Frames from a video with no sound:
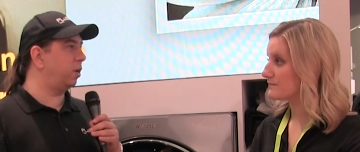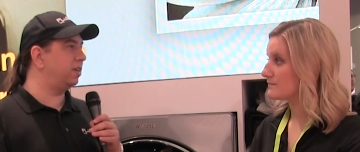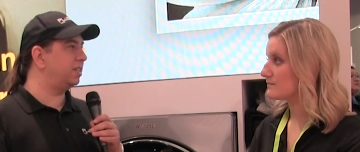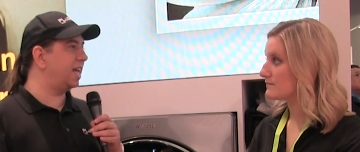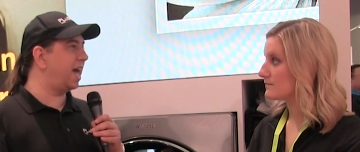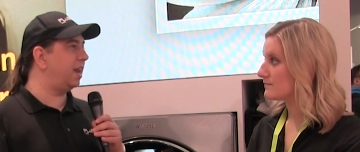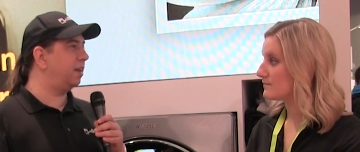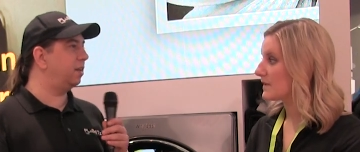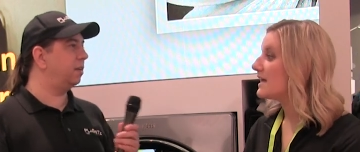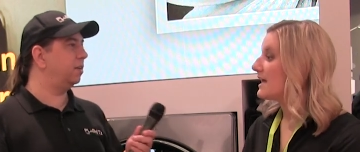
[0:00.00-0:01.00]
Speaker 1: a one
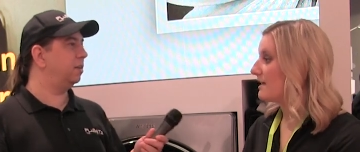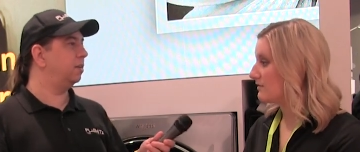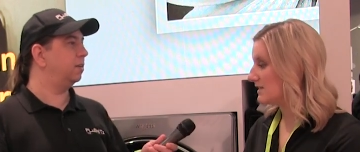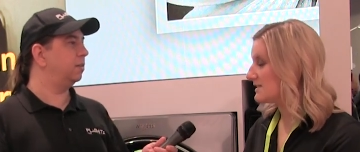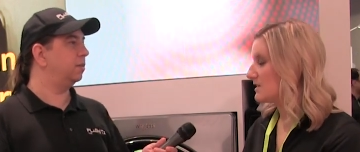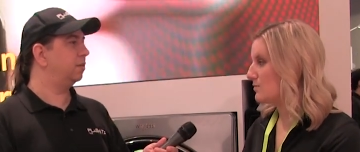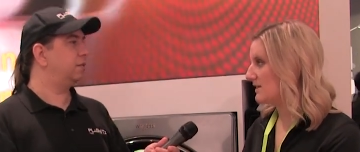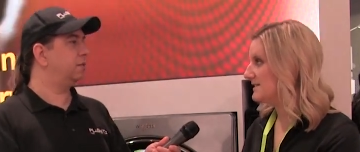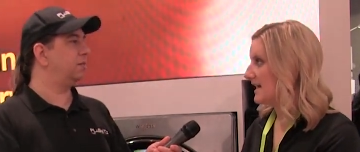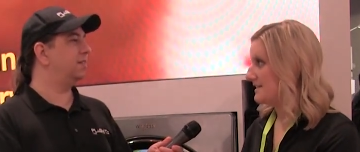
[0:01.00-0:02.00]
ten?
Speaker 2: It runs on a
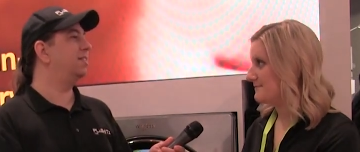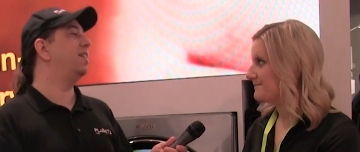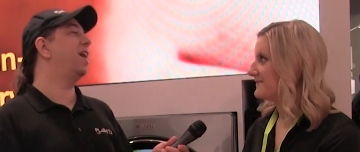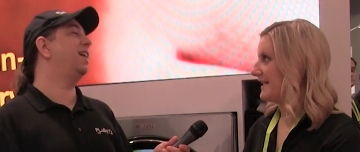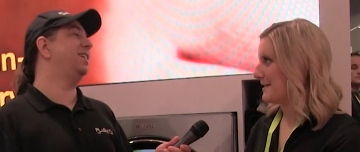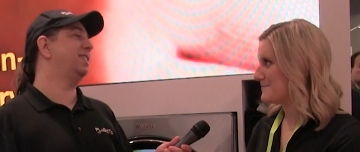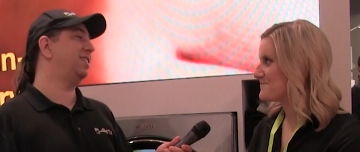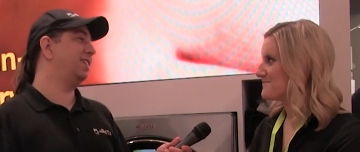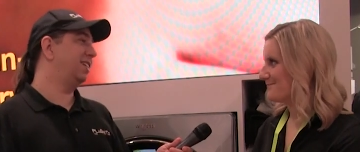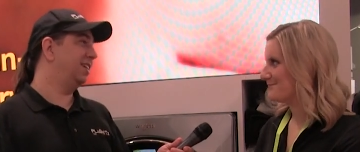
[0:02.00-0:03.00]
one ten. Nice. Yep.
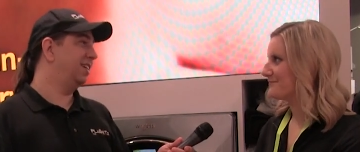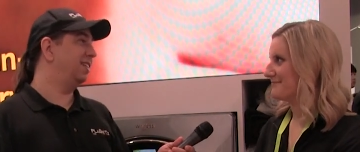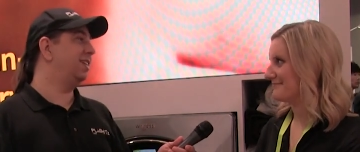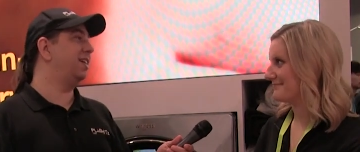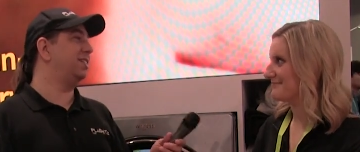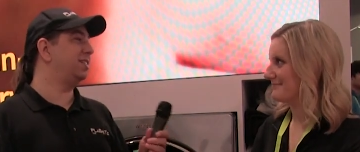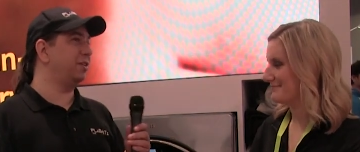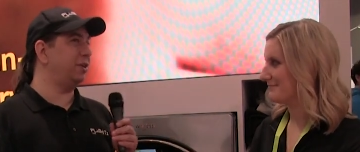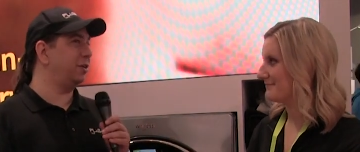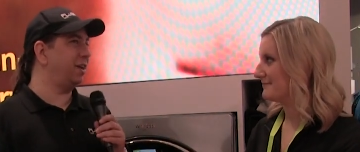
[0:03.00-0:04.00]
Nice.
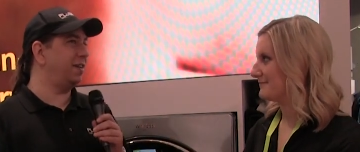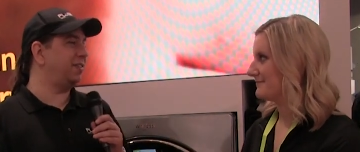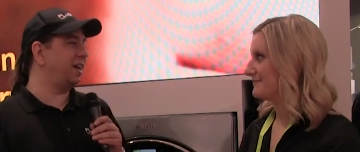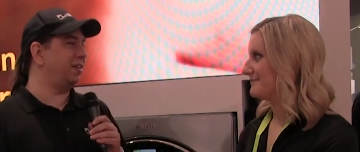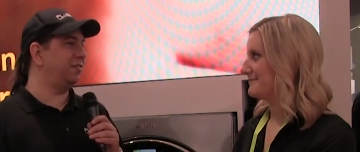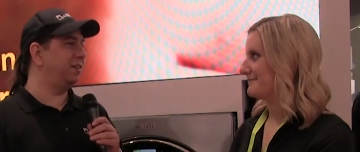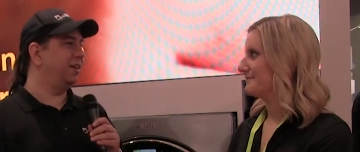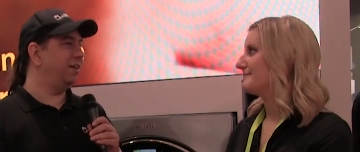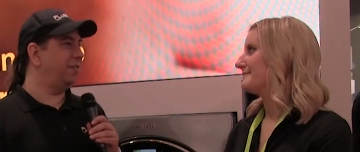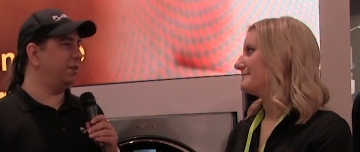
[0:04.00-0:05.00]
So
Speaker 1: you don't have to have
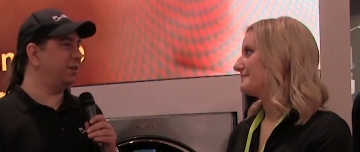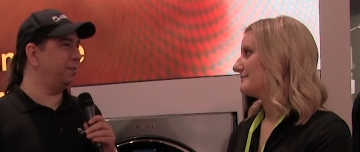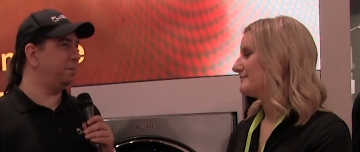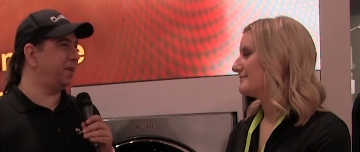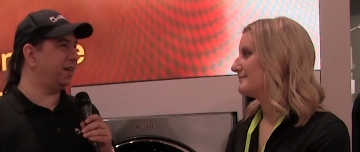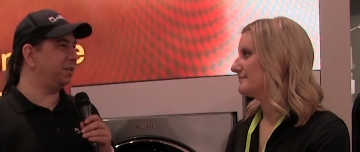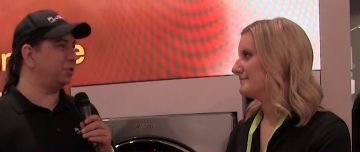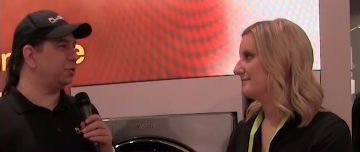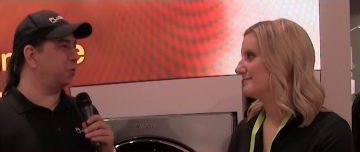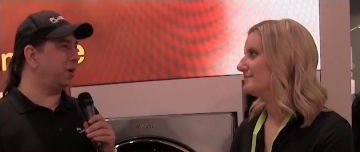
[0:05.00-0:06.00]
the big
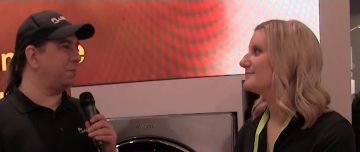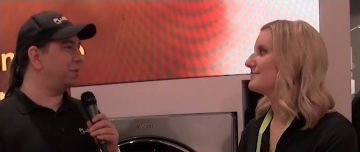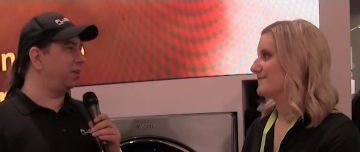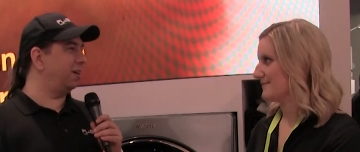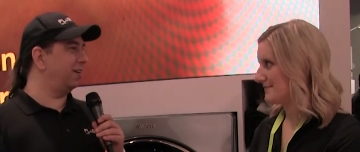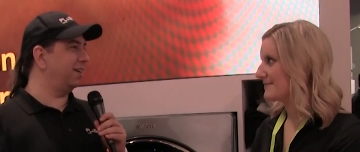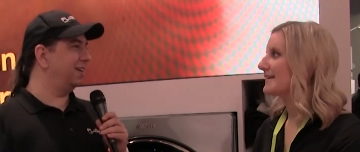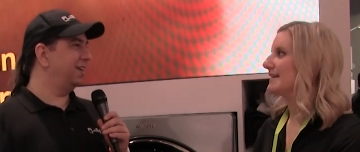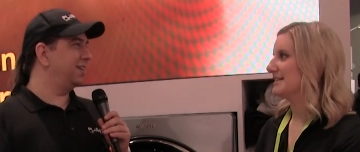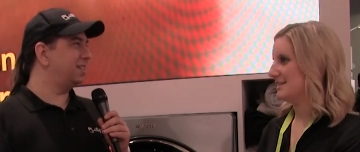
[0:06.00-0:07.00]
two twenty
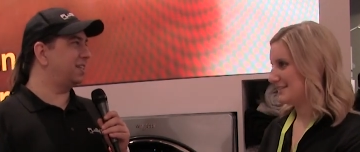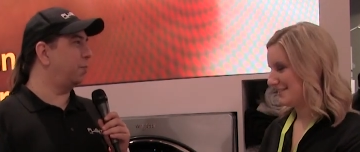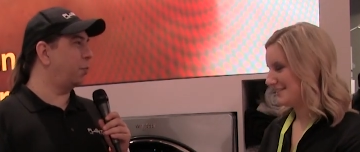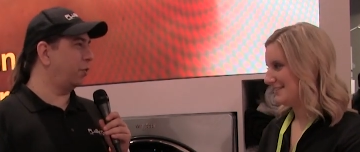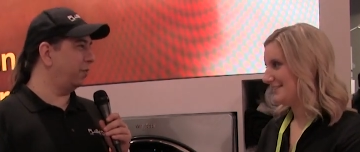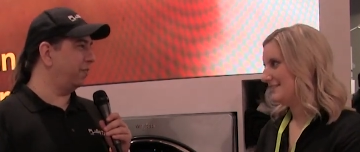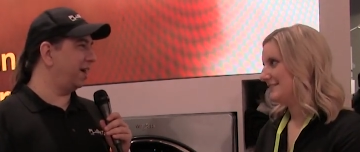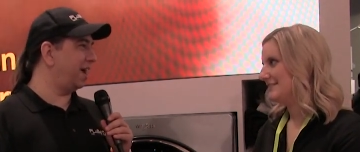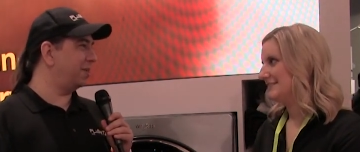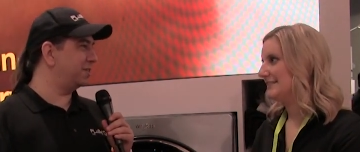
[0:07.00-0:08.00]
plug somewhere in
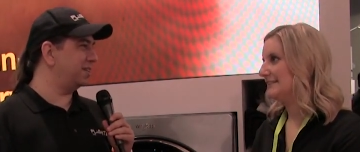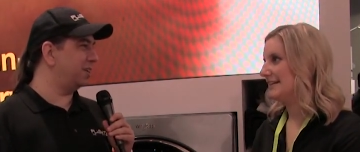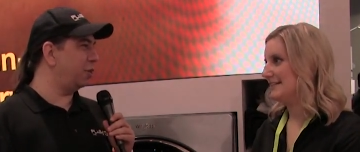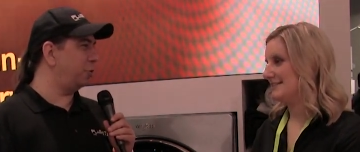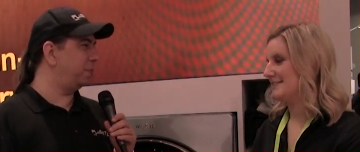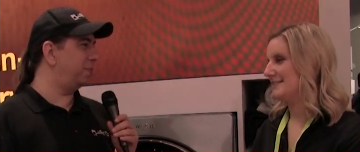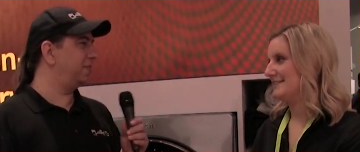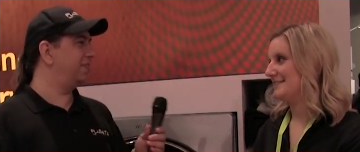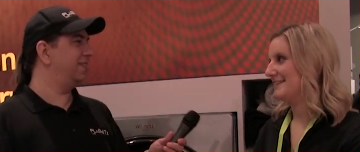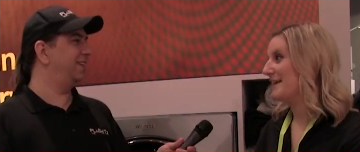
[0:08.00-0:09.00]
the house
Speaker 2: and hope.
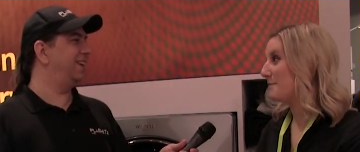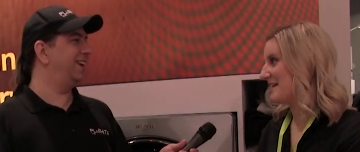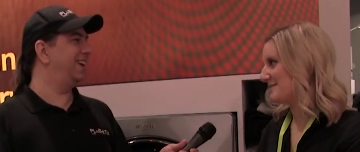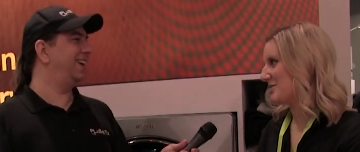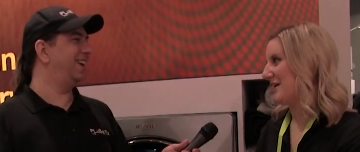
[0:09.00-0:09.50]
Yep, that's